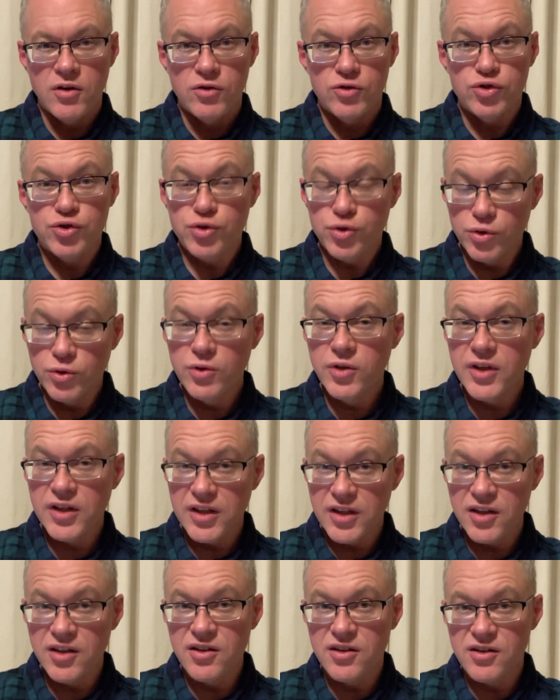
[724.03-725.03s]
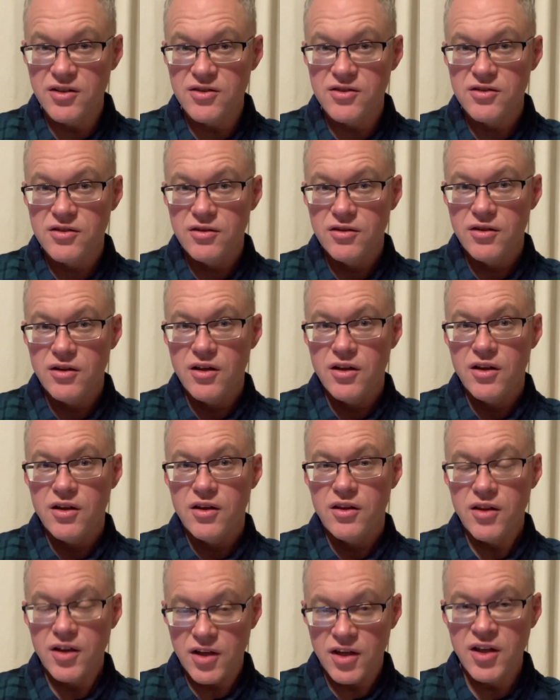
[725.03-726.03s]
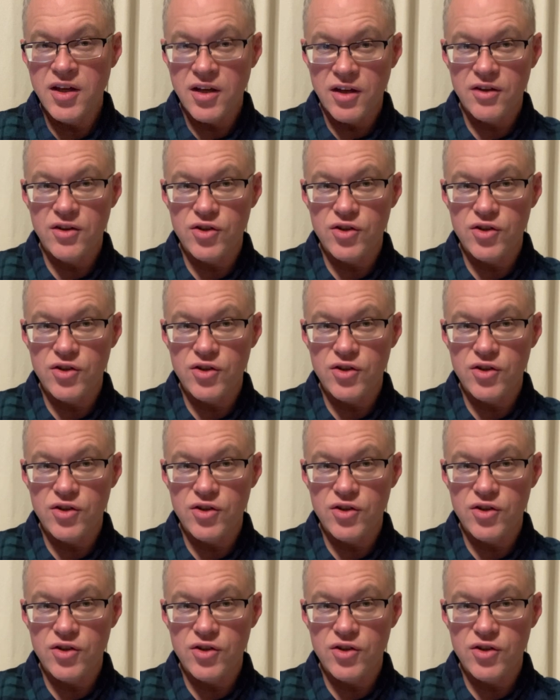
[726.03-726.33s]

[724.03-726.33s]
truly is the king of